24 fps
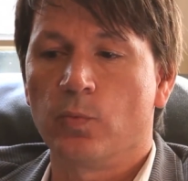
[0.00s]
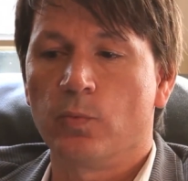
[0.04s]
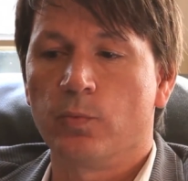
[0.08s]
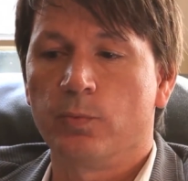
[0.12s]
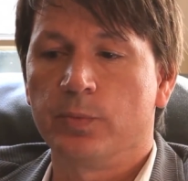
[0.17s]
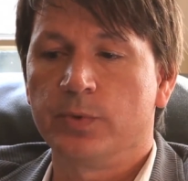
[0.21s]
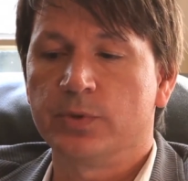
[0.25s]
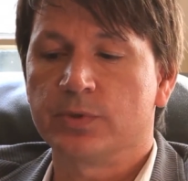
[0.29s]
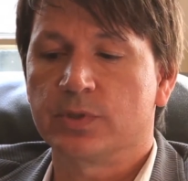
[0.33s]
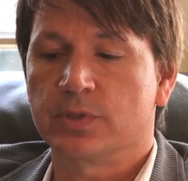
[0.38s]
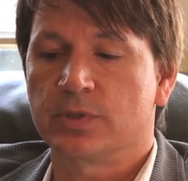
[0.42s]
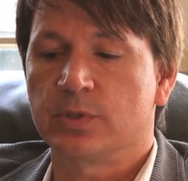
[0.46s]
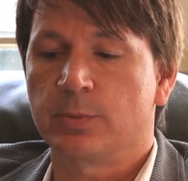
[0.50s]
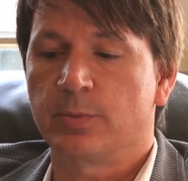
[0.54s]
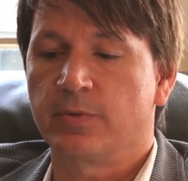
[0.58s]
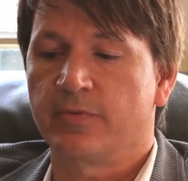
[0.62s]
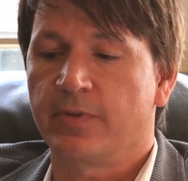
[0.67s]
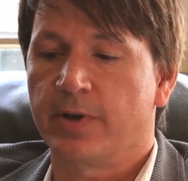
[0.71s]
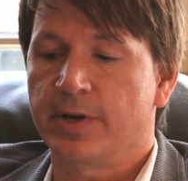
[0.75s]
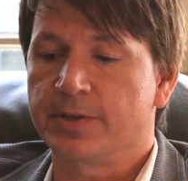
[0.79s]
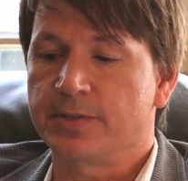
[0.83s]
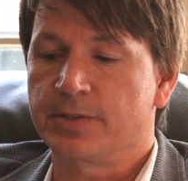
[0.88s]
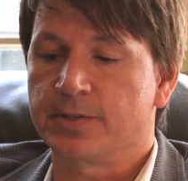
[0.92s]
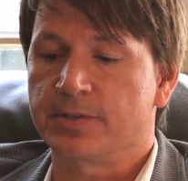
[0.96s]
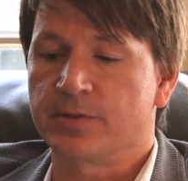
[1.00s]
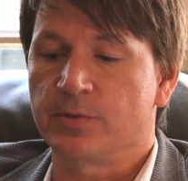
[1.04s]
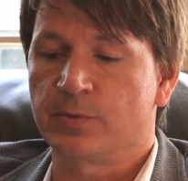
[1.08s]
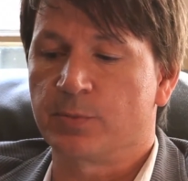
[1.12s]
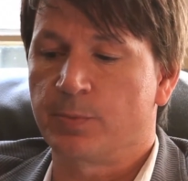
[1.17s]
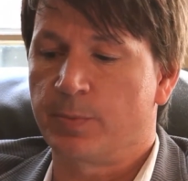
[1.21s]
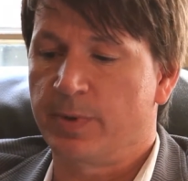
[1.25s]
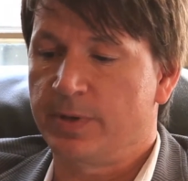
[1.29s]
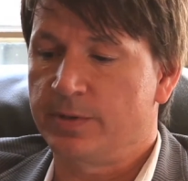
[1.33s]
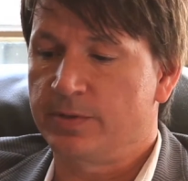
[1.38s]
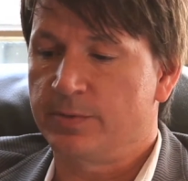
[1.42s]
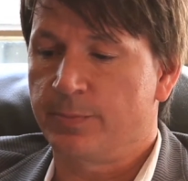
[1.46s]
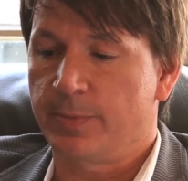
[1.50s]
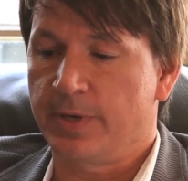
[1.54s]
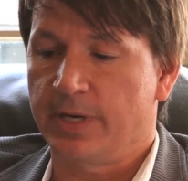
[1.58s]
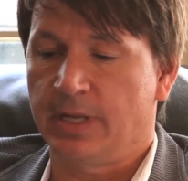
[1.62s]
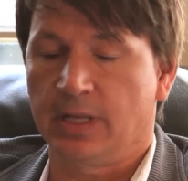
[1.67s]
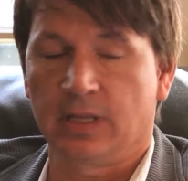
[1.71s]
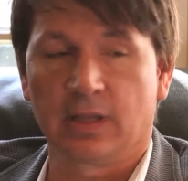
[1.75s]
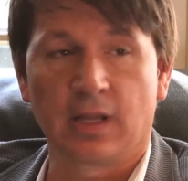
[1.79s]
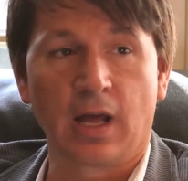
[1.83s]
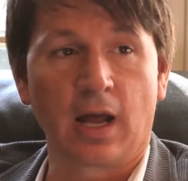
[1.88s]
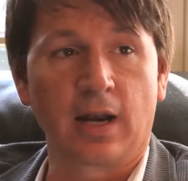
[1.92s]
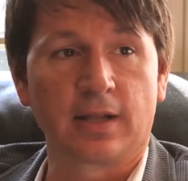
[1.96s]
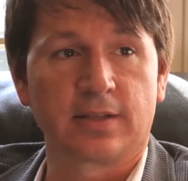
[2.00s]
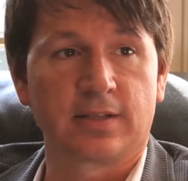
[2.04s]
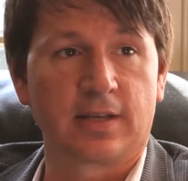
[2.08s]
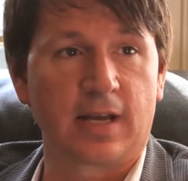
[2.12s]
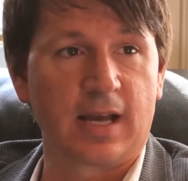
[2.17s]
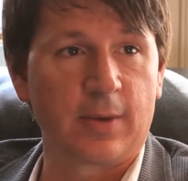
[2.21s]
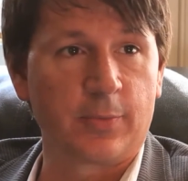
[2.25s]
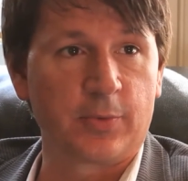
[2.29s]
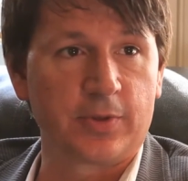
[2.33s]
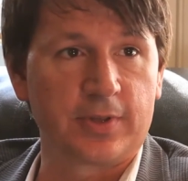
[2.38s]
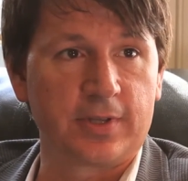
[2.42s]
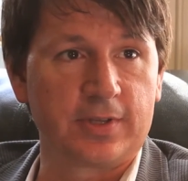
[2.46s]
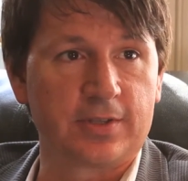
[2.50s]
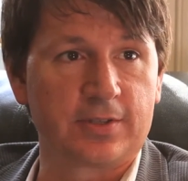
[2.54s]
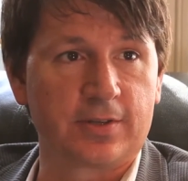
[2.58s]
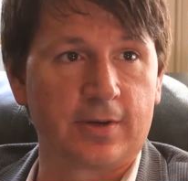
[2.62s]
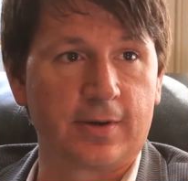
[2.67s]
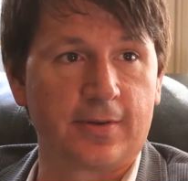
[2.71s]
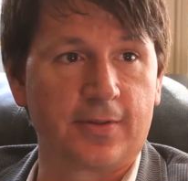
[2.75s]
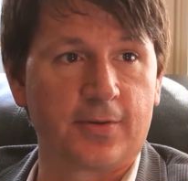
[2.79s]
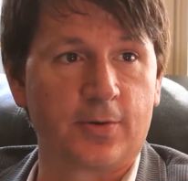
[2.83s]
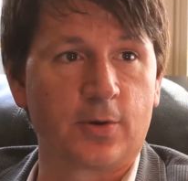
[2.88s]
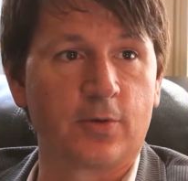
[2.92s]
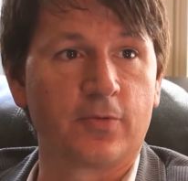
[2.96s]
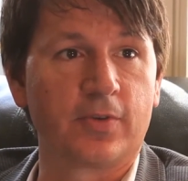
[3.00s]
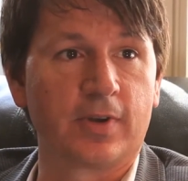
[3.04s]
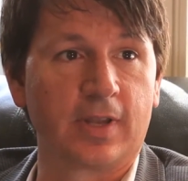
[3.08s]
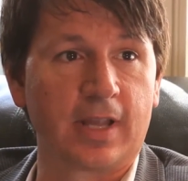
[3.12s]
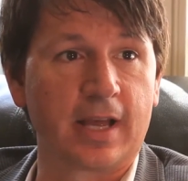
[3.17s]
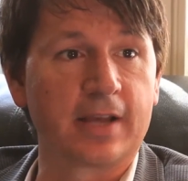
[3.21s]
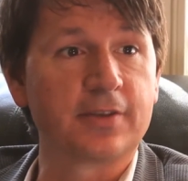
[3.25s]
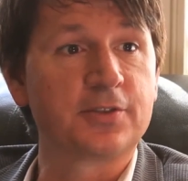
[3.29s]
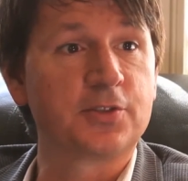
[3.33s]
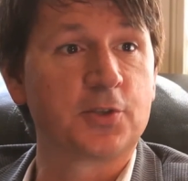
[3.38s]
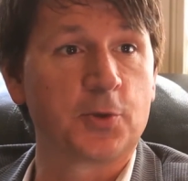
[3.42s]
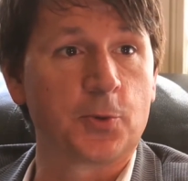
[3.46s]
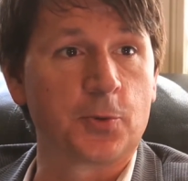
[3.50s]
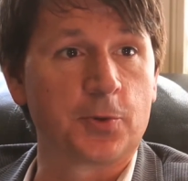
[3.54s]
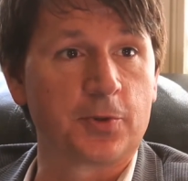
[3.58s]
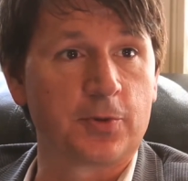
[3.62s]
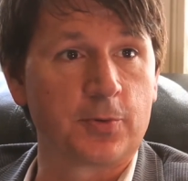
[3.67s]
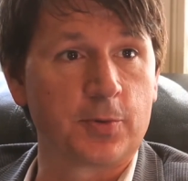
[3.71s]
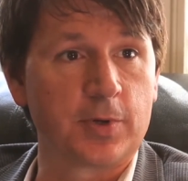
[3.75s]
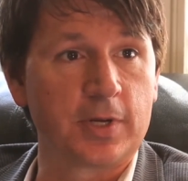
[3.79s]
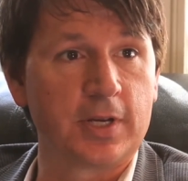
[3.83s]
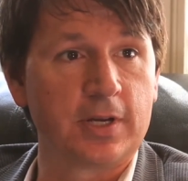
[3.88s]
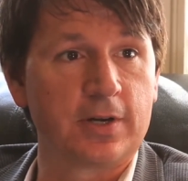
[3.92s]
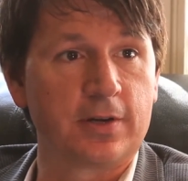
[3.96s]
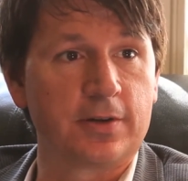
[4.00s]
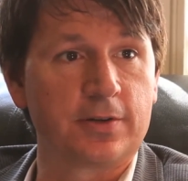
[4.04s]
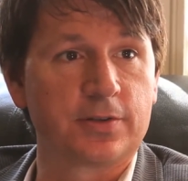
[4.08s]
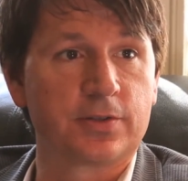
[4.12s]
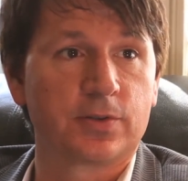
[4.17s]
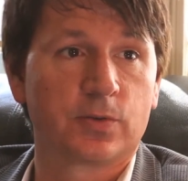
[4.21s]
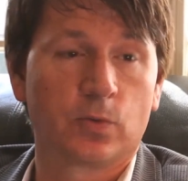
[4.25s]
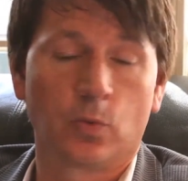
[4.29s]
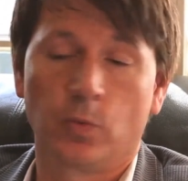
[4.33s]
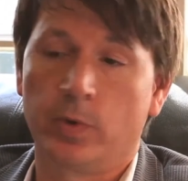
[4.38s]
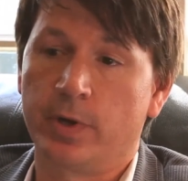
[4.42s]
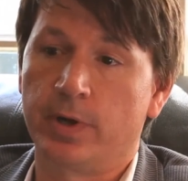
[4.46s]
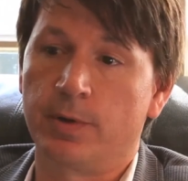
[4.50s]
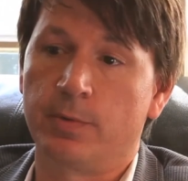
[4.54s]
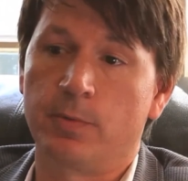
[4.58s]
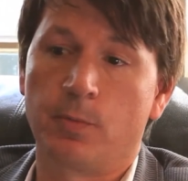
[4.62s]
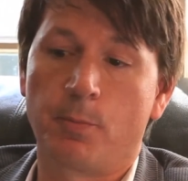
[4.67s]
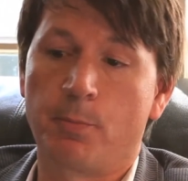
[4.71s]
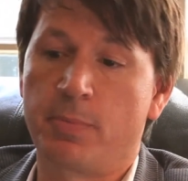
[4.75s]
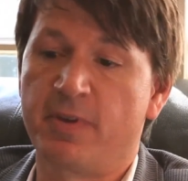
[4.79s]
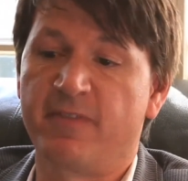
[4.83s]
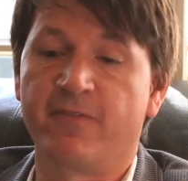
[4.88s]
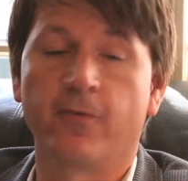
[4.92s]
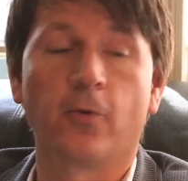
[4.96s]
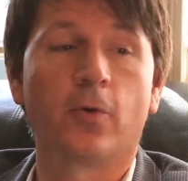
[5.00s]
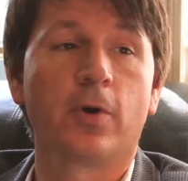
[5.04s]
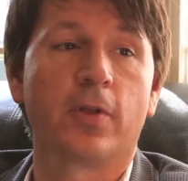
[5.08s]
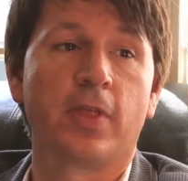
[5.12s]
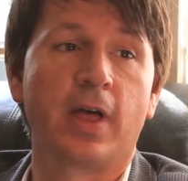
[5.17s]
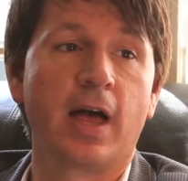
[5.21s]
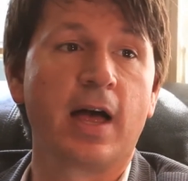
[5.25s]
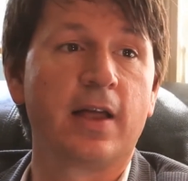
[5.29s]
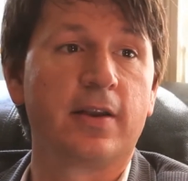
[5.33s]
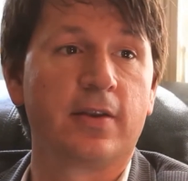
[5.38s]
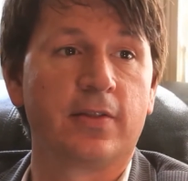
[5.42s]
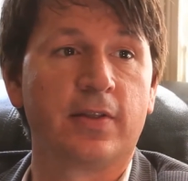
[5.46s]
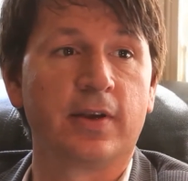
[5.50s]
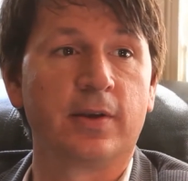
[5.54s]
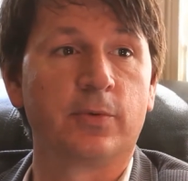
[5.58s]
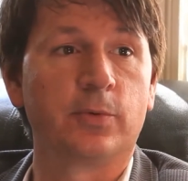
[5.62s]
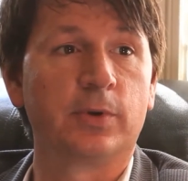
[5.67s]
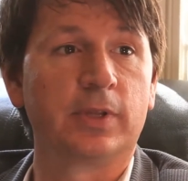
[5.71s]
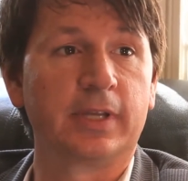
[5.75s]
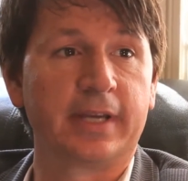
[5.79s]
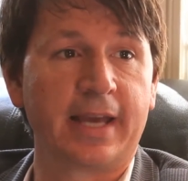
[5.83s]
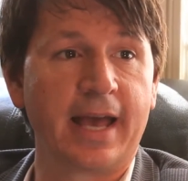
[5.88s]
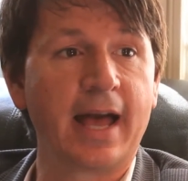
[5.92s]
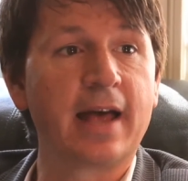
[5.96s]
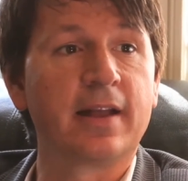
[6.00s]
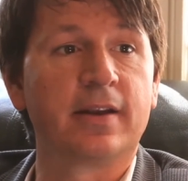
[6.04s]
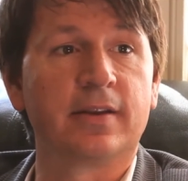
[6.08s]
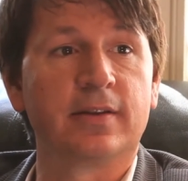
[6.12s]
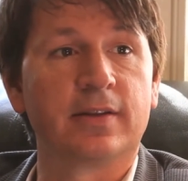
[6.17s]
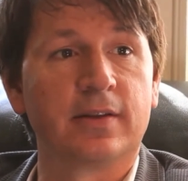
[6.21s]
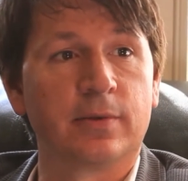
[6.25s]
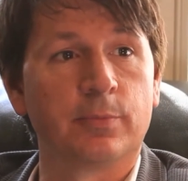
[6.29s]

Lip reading: music supervisors have been spending a lot of time with each other over the last 2 or 3 years, where before that they really hadn't.